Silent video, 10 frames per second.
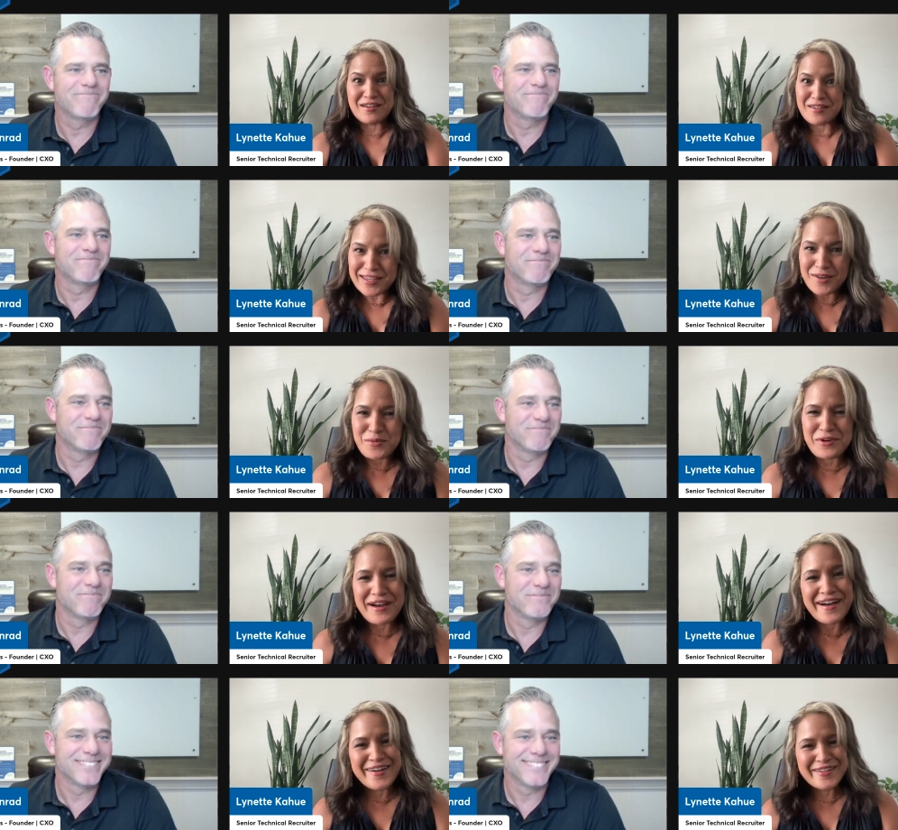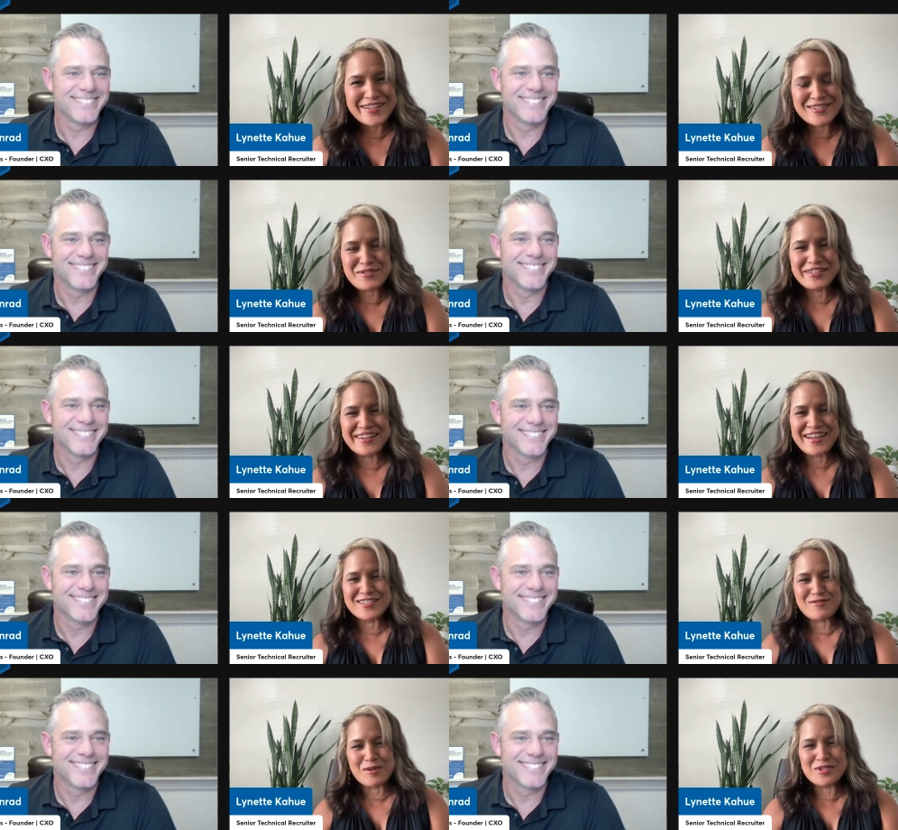Speaker 1: I'll think, wow, that's really
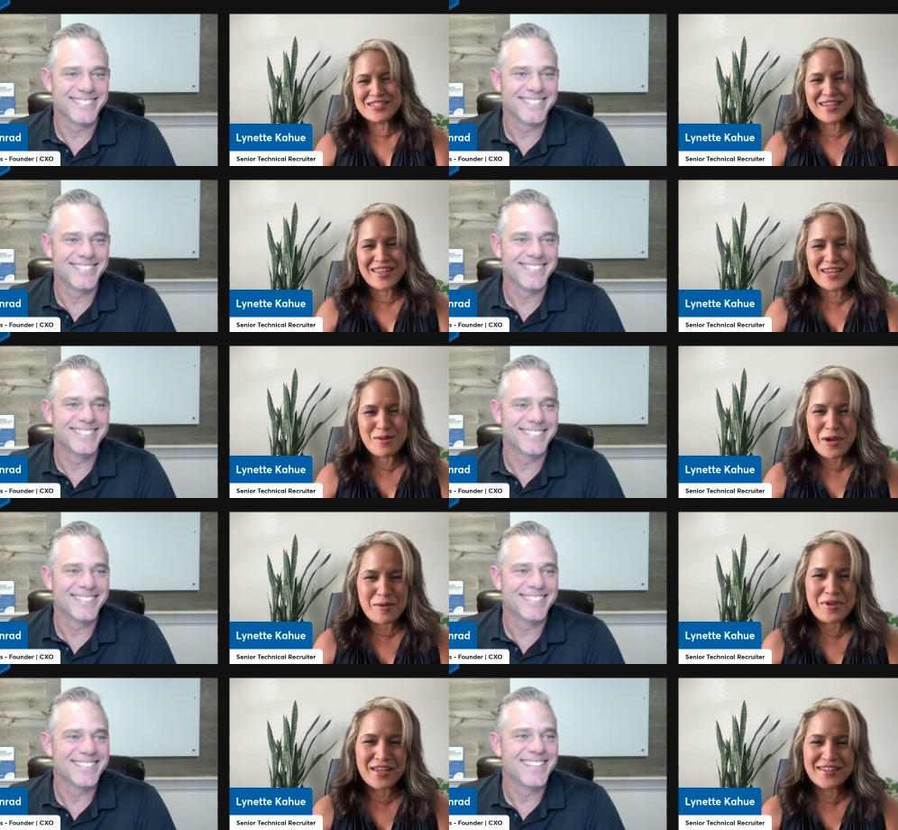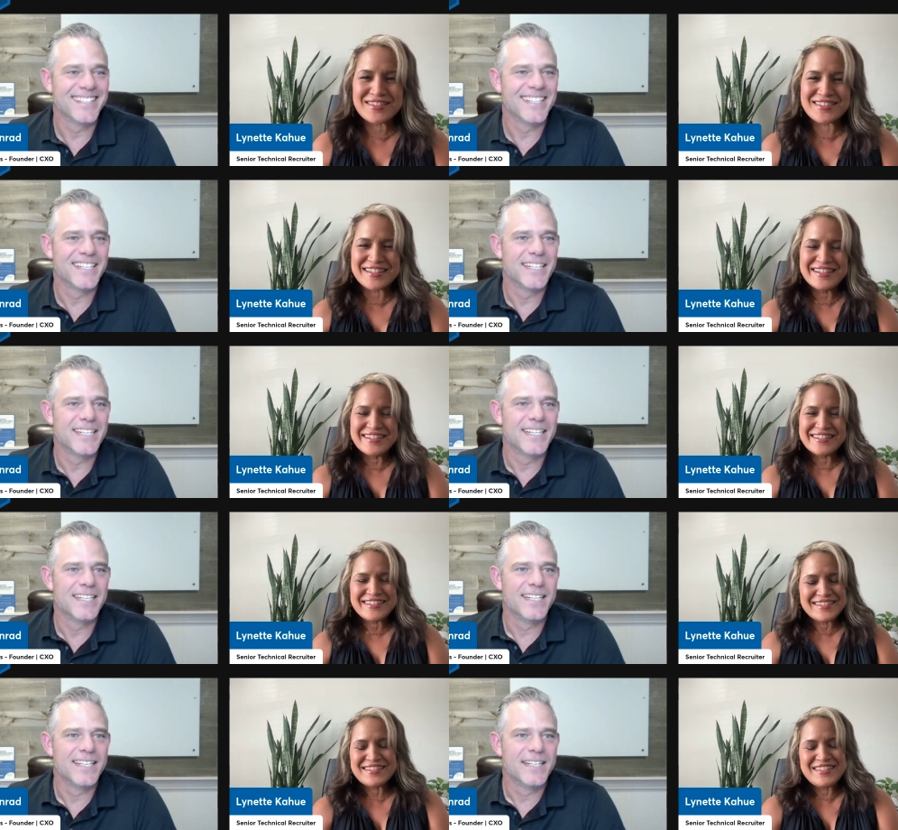nice of them to say that about me. It's,
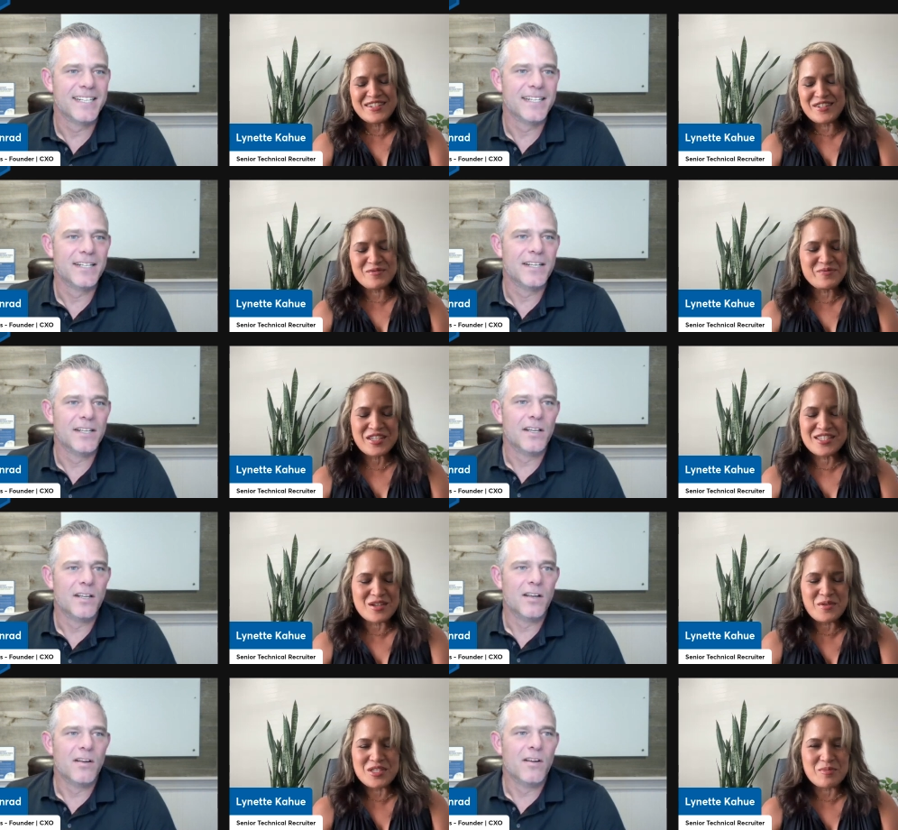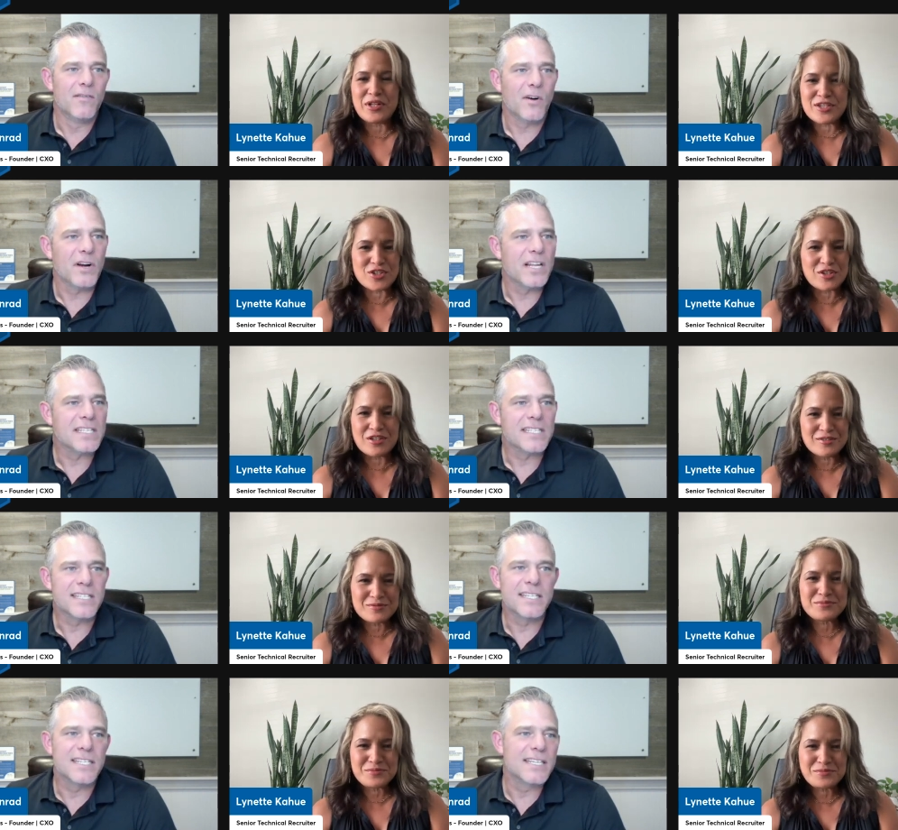you know, it's always a pleasure
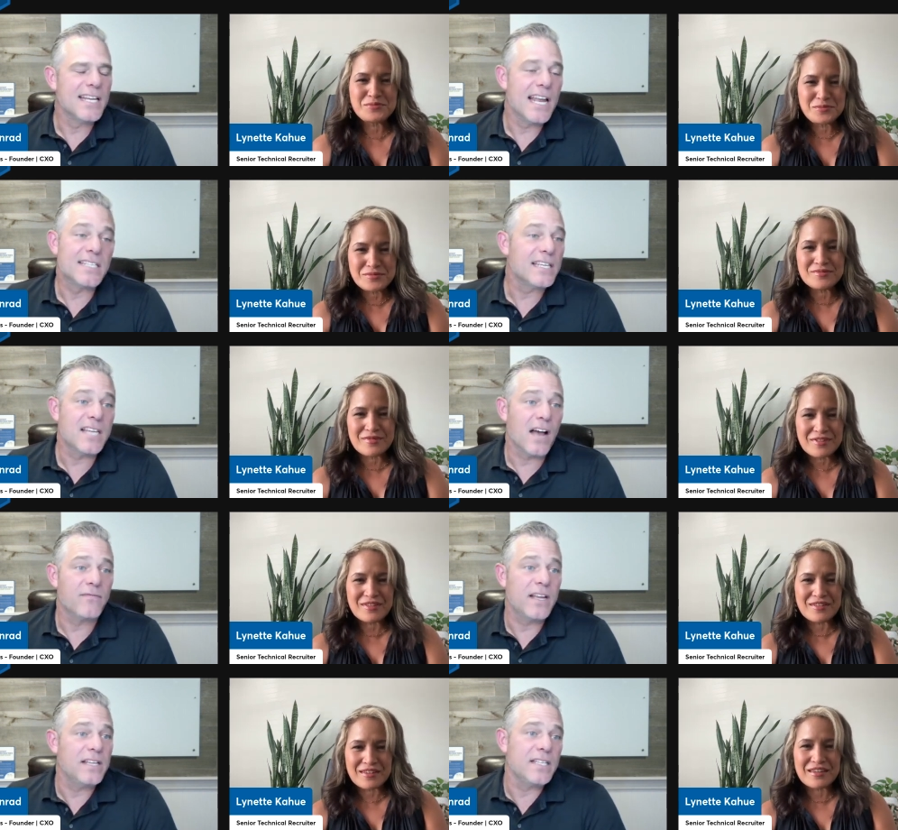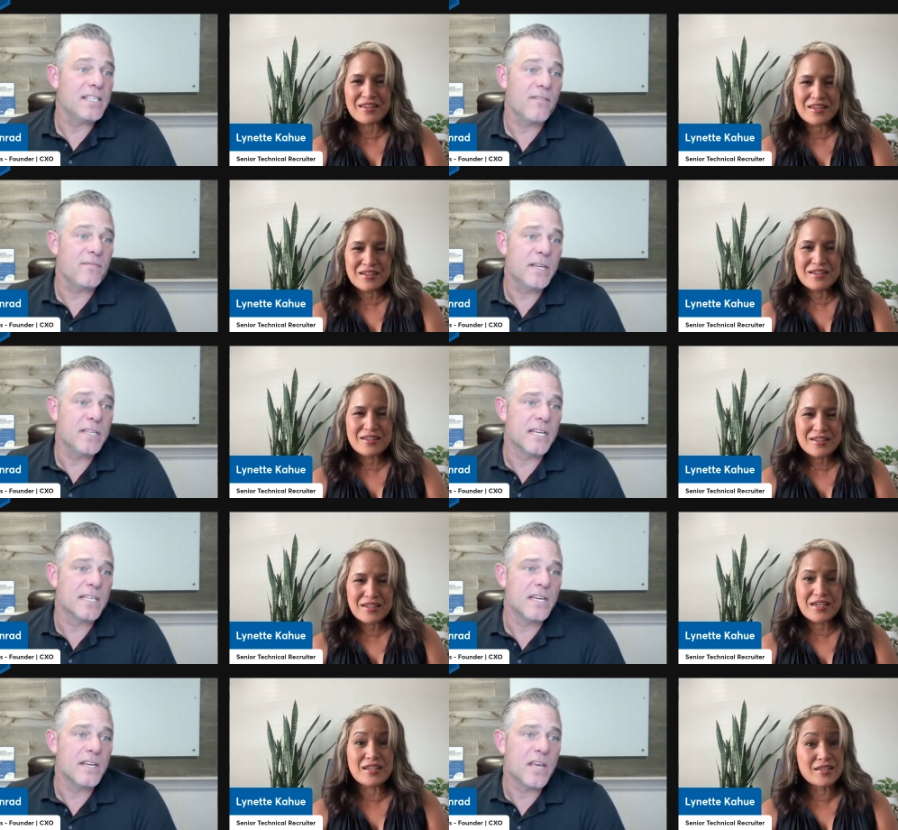
Speaker 2: it's a tough it's a tough business and
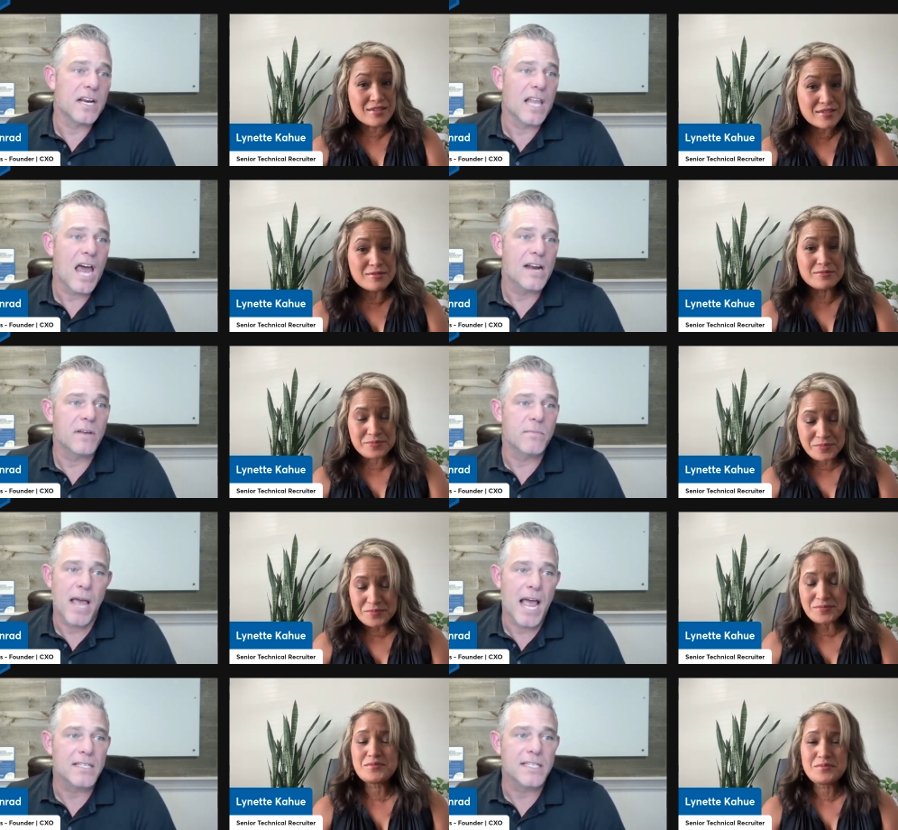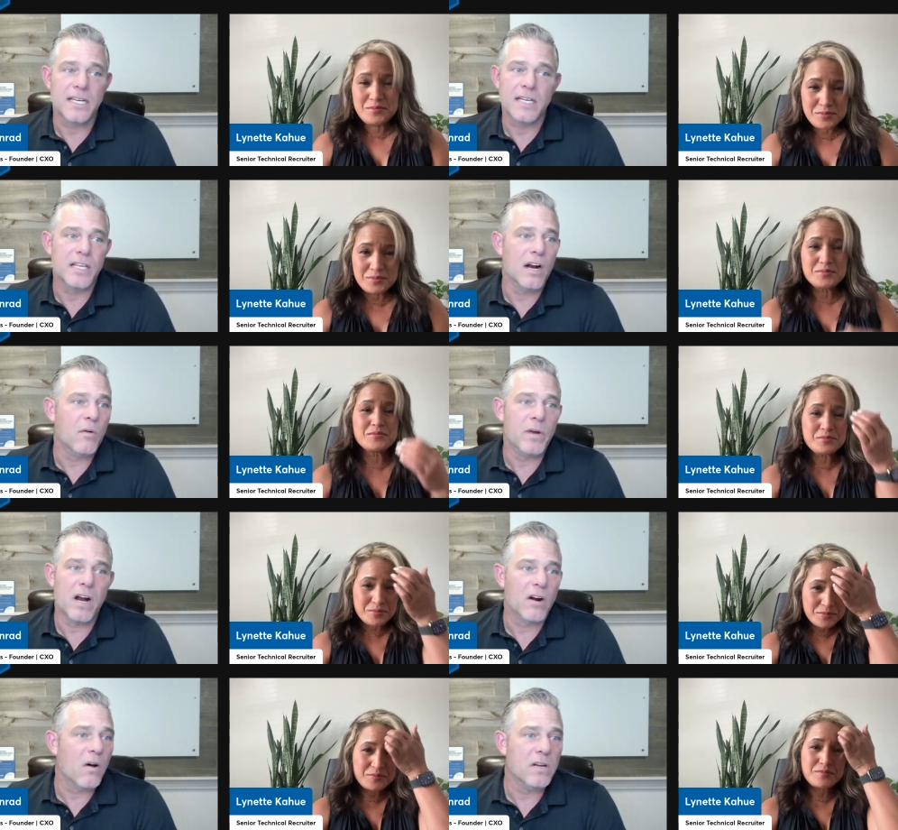you get a lot of at bats and you know we don't
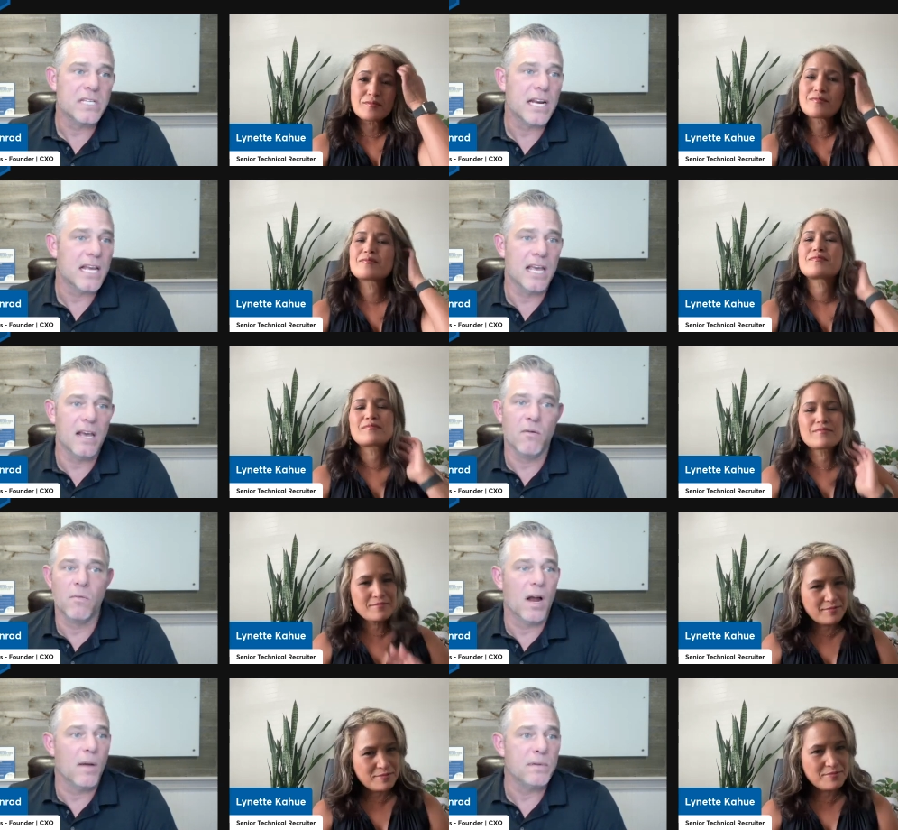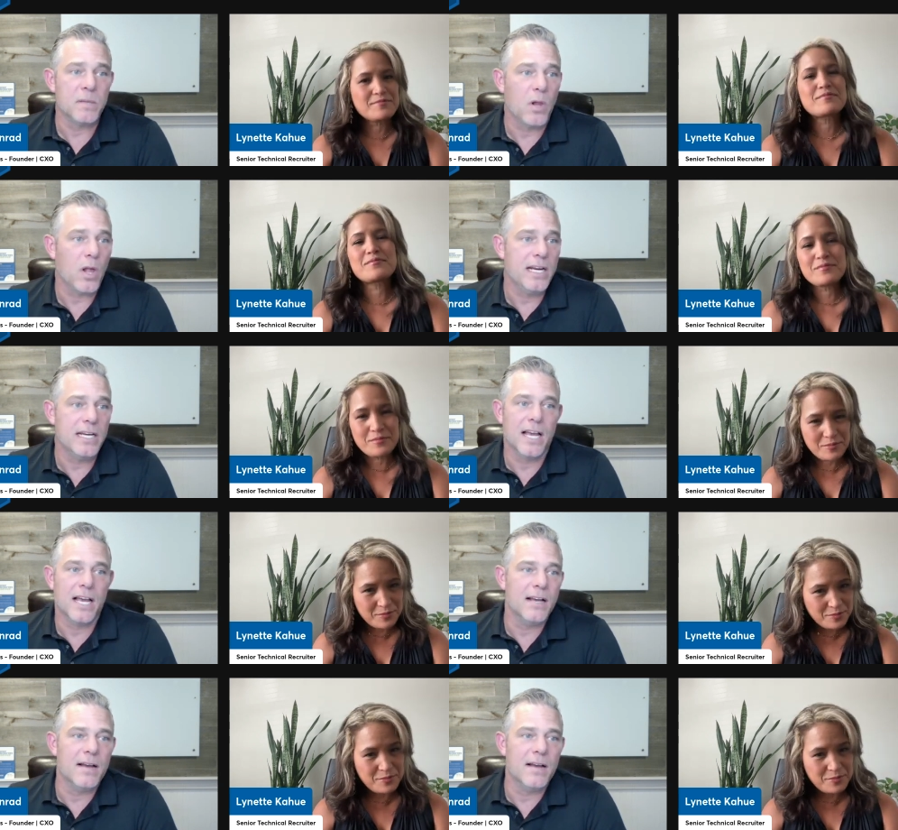always get a hit when we're up at the plate uh, i'm